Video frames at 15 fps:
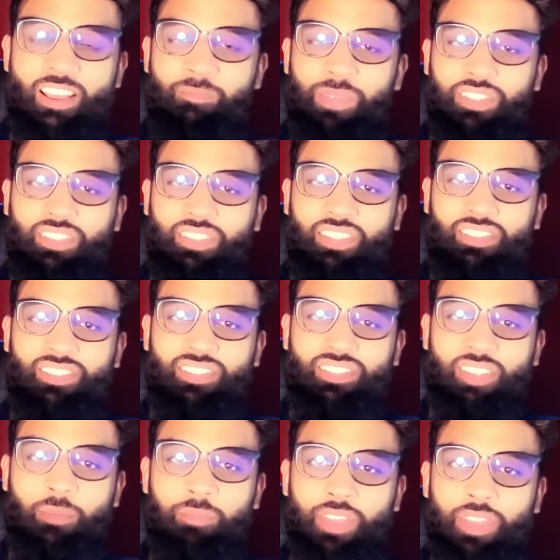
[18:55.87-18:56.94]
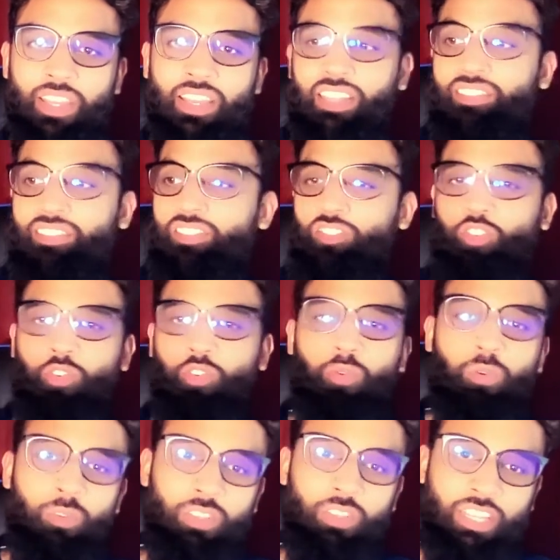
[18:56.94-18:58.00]
This is something, it's a
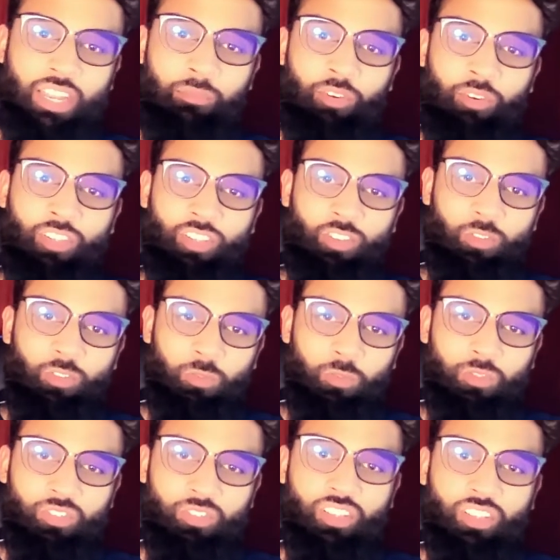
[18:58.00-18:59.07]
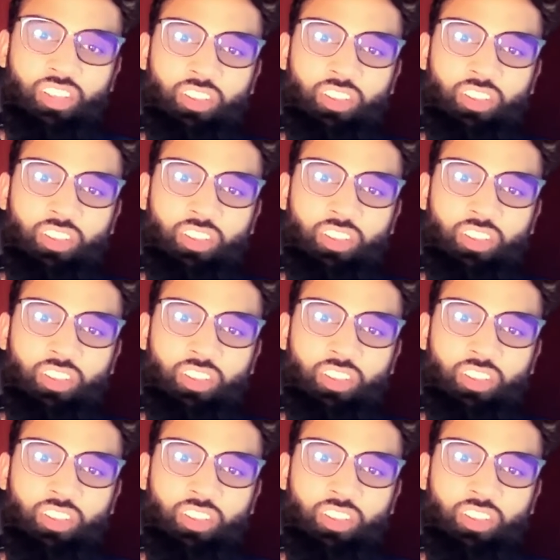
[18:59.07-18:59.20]
tool that I'm going to use